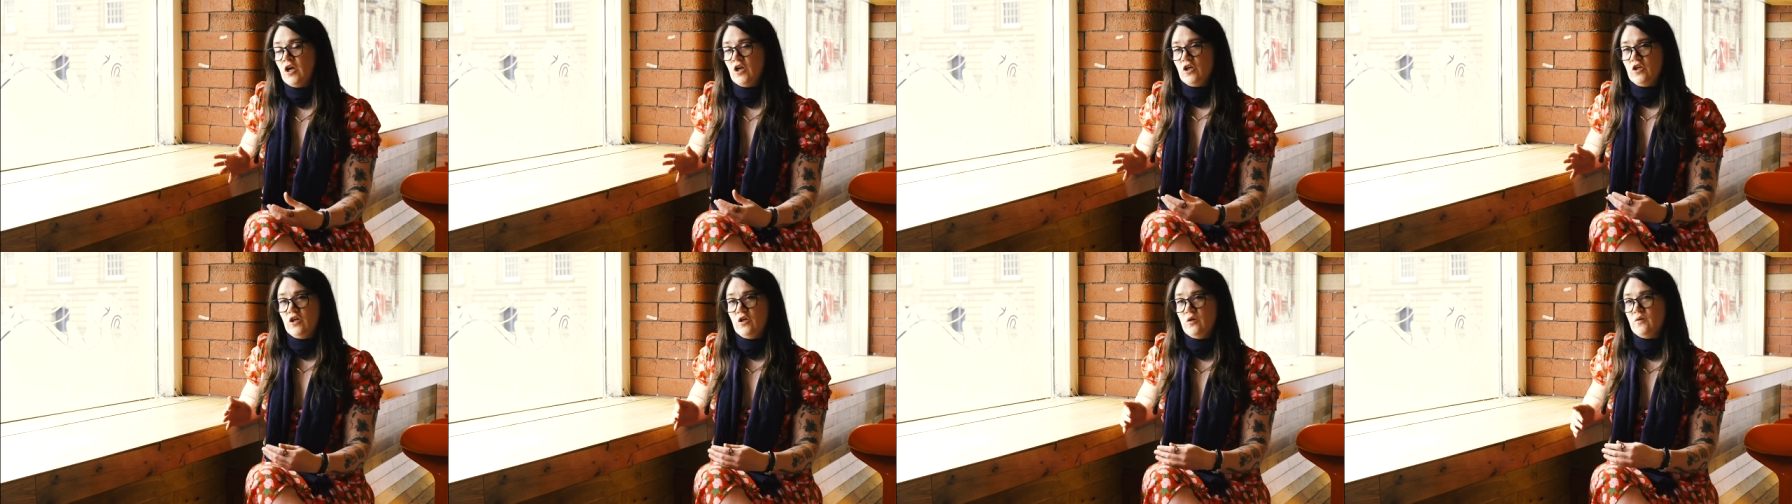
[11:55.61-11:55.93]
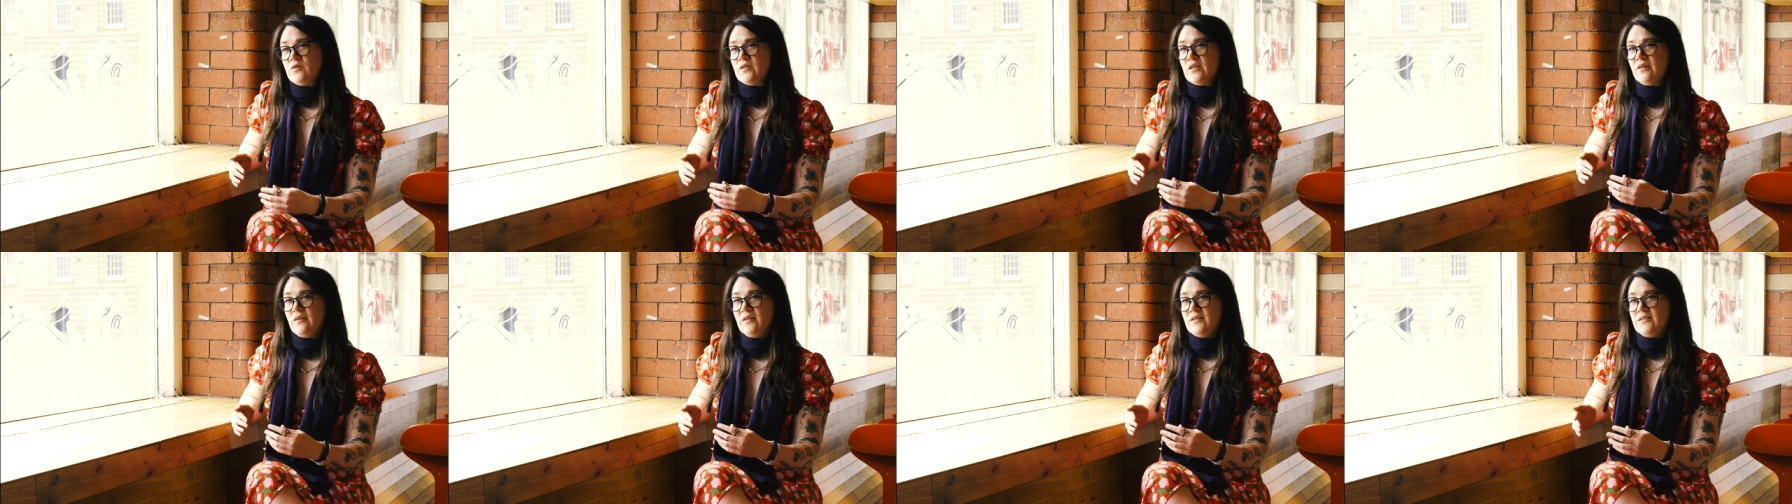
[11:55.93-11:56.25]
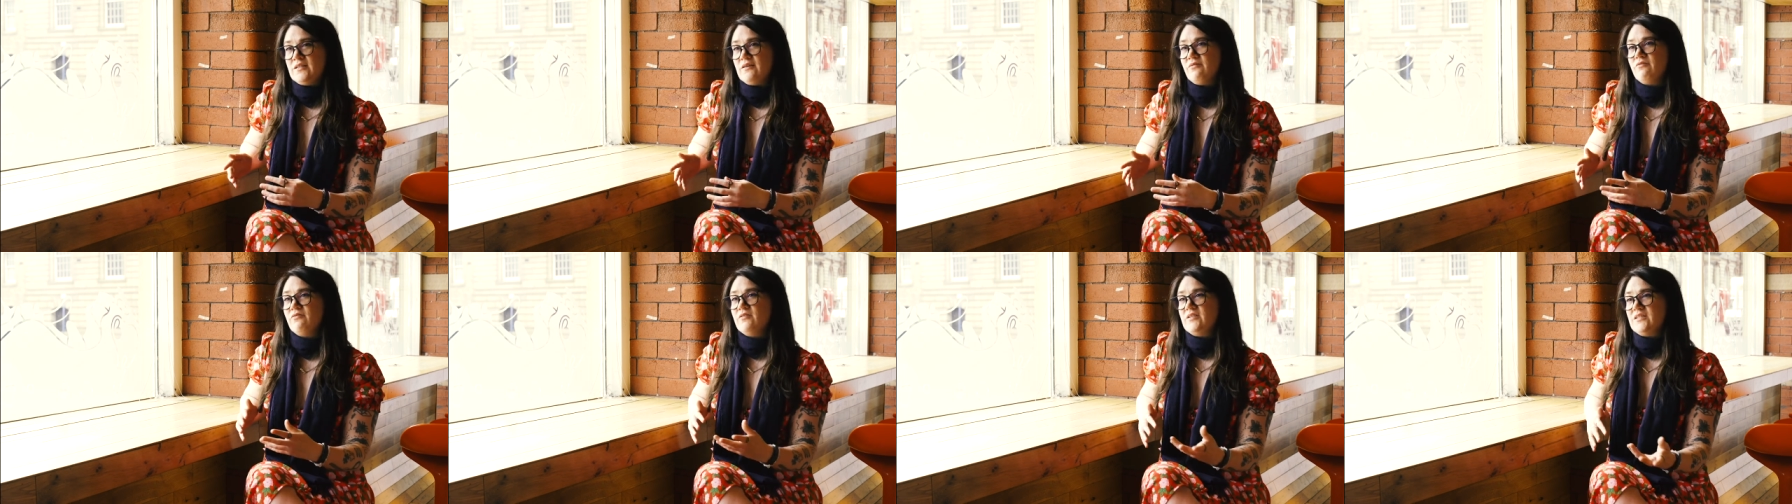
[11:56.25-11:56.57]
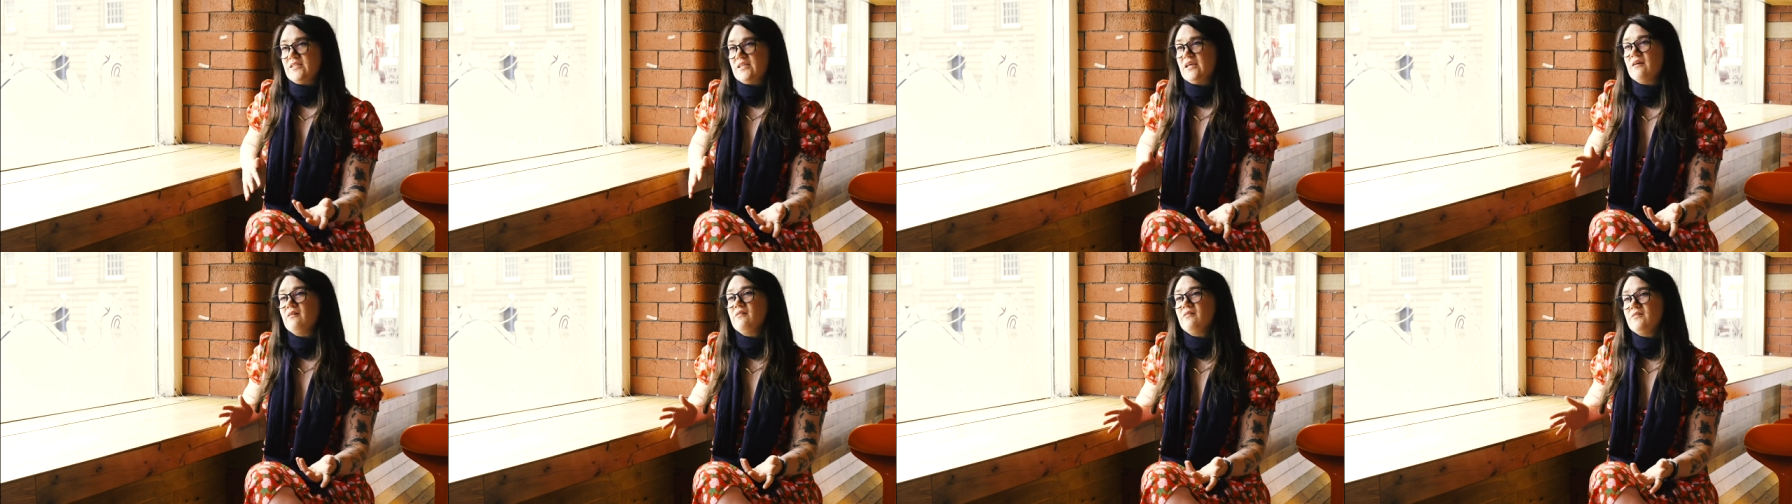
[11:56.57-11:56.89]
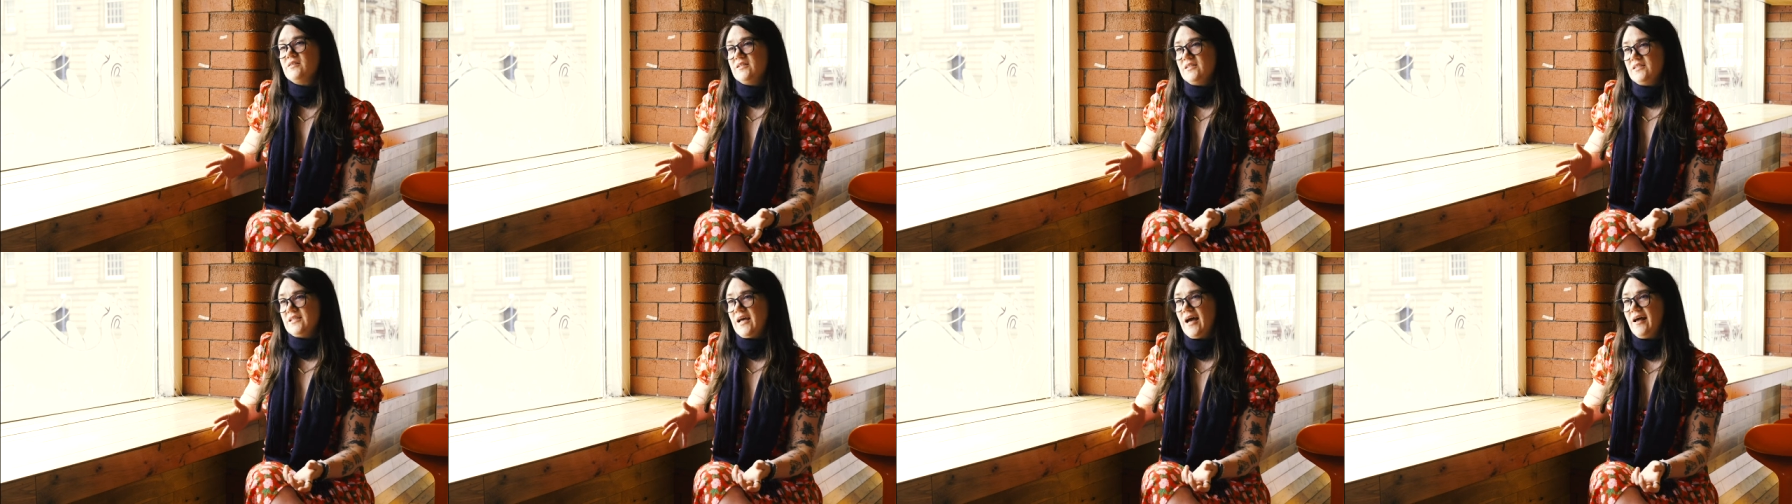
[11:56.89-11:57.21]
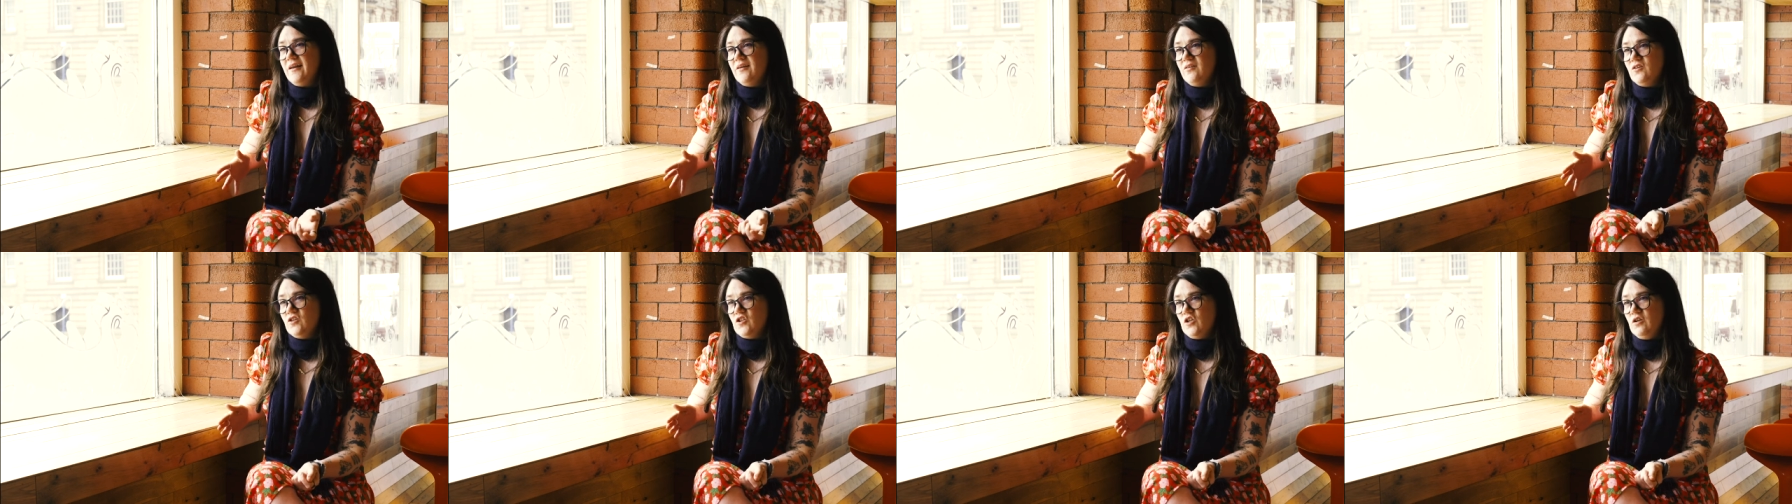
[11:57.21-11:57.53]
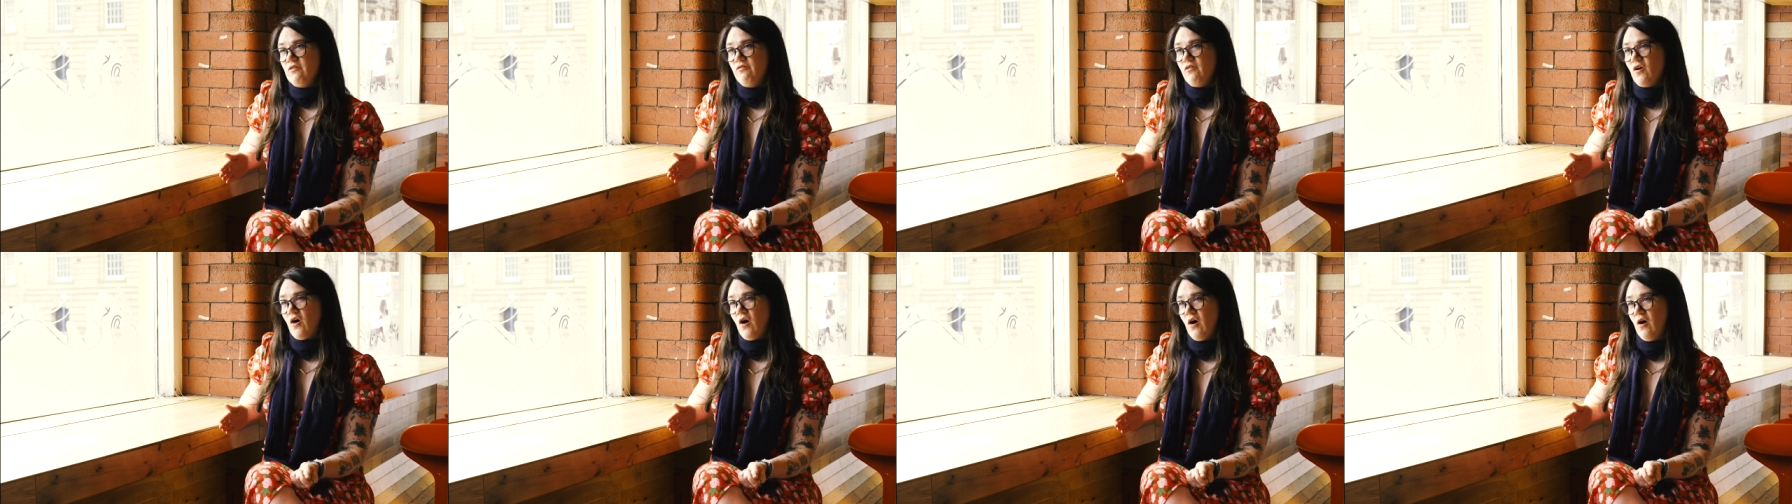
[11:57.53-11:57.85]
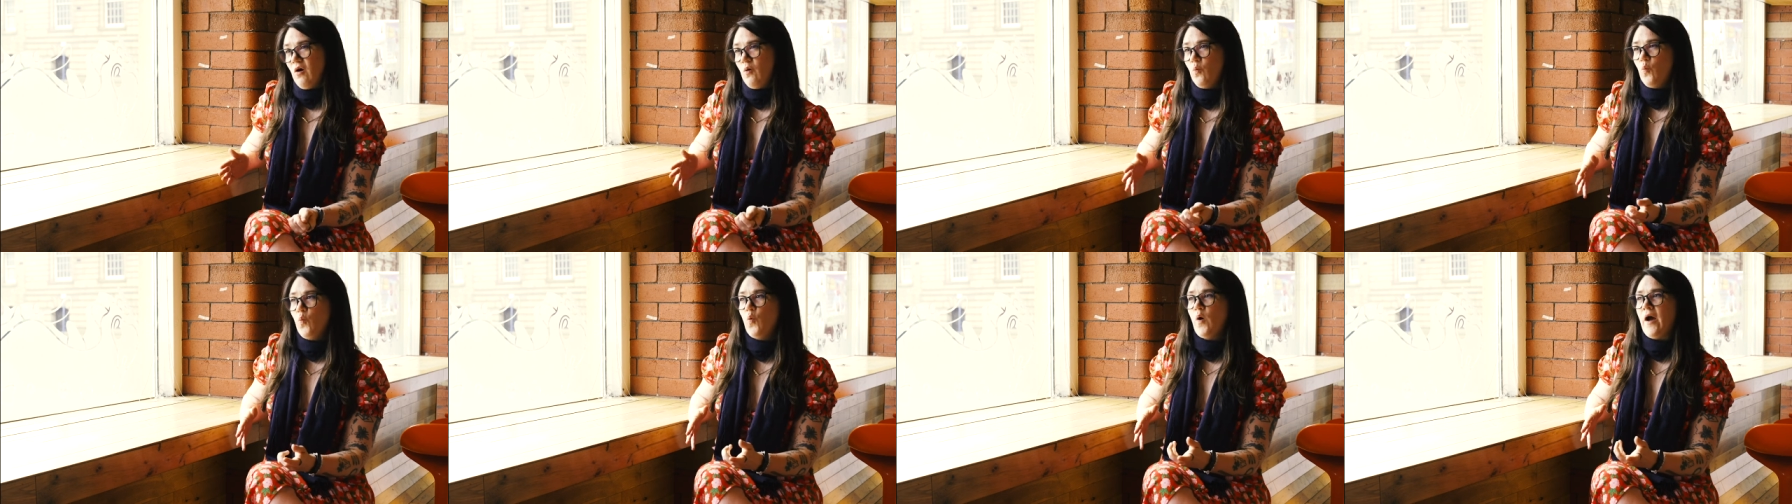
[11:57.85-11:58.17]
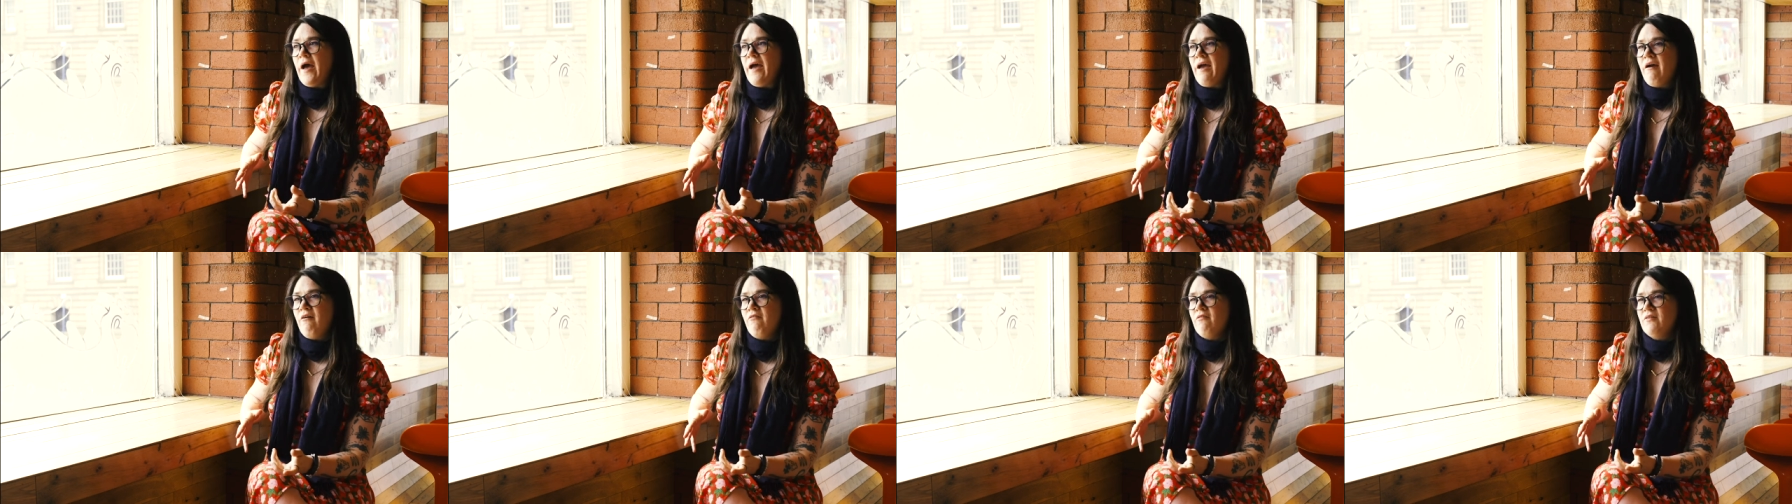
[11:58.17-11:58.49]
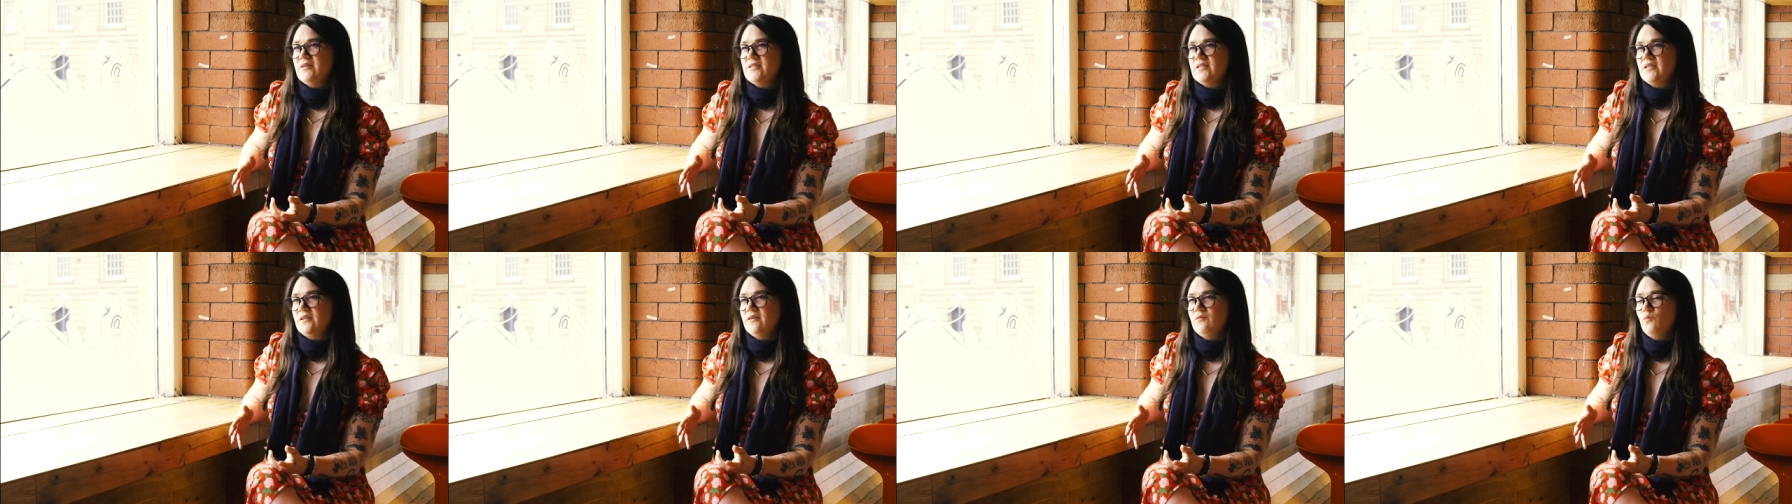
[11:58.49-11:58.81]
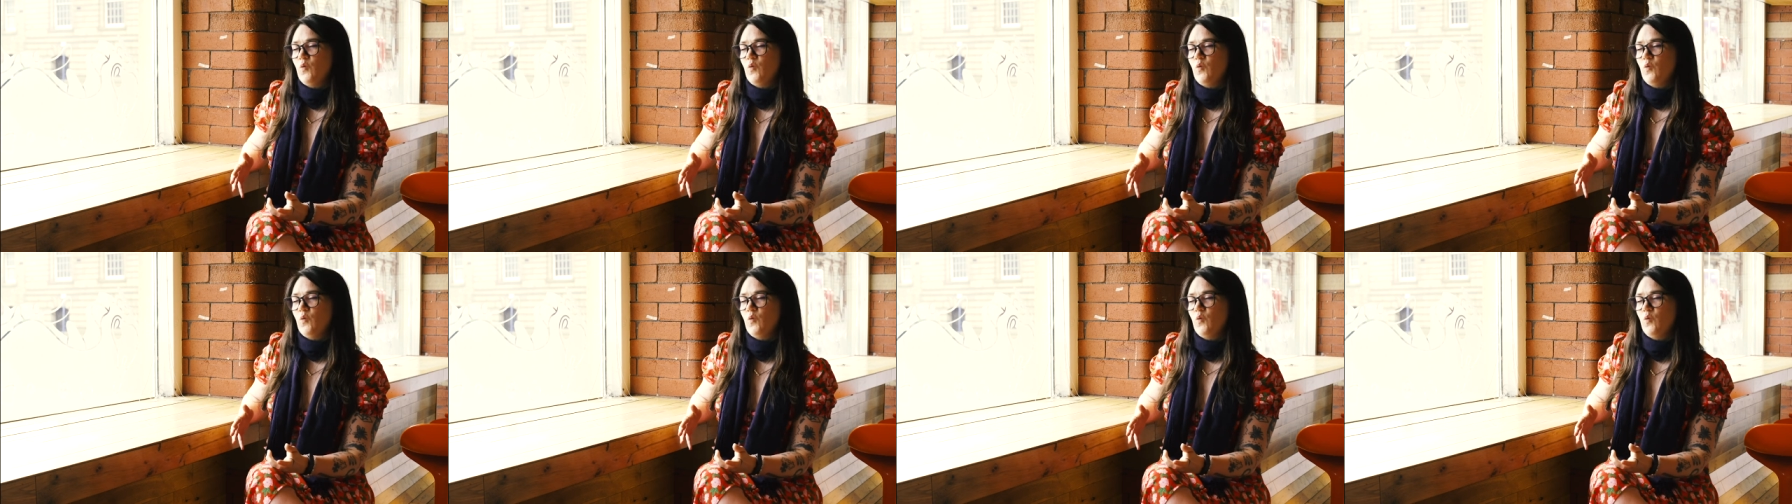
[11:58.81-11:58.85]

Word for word: using the different skills and talents you've got. Where is it?